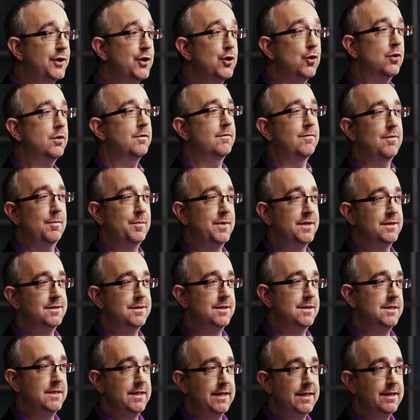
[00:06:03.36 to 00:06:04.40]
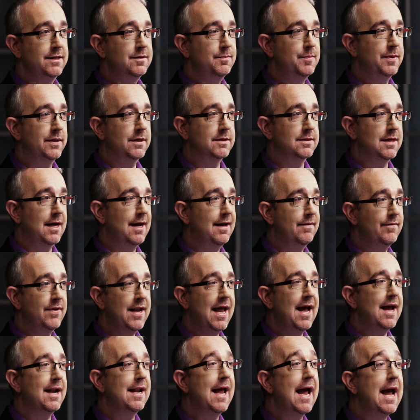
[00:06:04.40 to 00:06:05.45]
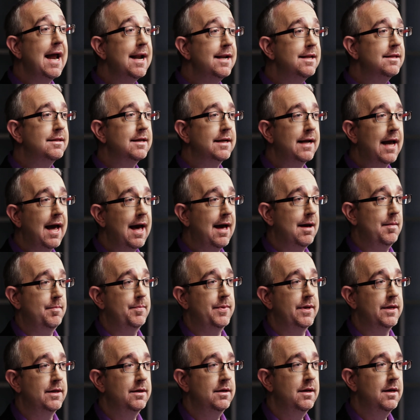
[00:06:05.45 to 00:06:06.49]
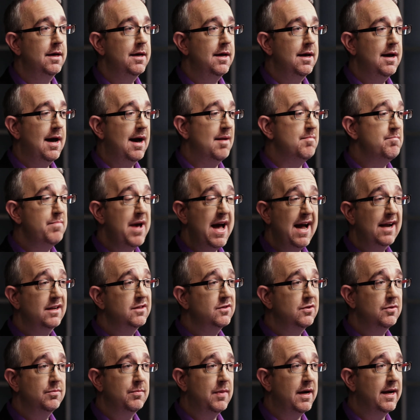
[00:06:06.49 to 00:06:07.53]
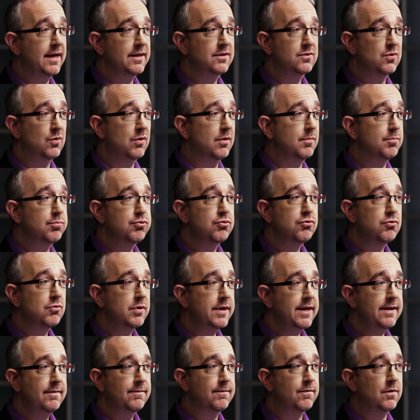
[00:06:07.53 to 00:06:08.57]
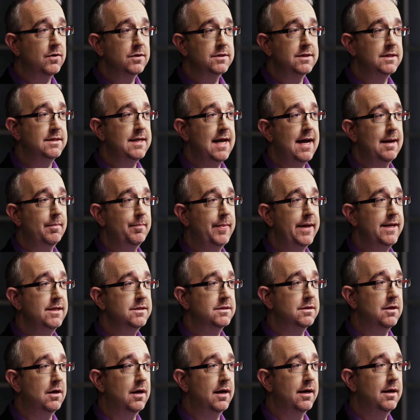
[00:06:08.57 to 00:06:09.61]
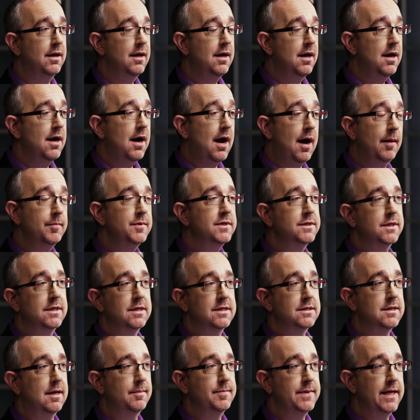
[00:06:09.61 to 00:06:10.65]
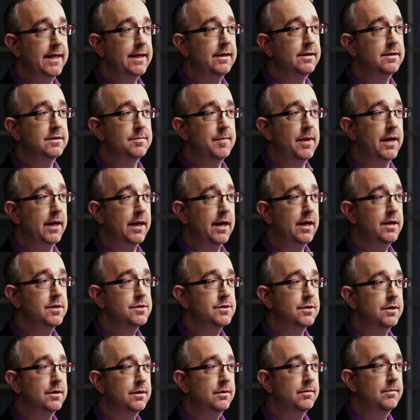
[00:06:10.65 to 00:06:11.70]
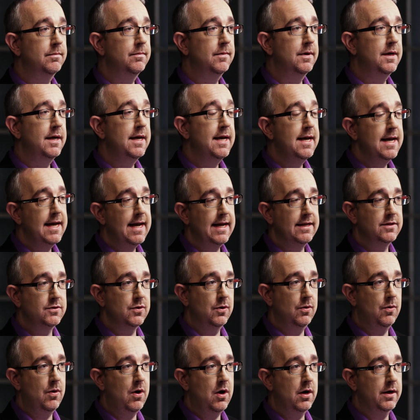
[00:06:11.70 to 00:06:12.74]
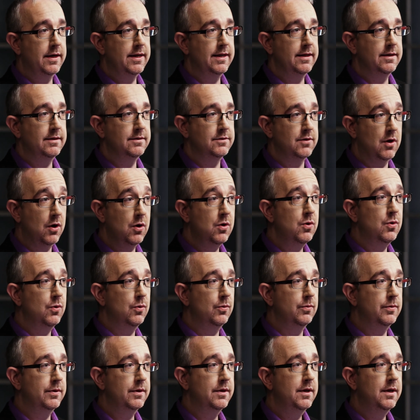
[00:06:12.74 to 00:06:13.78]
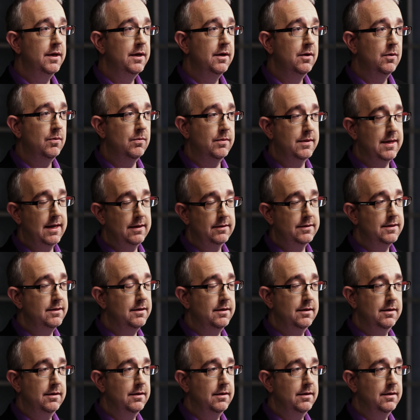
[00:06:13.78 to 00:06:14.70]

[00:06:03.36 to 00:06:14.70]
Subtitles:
cured from this disease because I haven't had anything happen. I'm back to my sort of pre-first attack baseline. I'm just going to stop taking this medication. And so on his own, without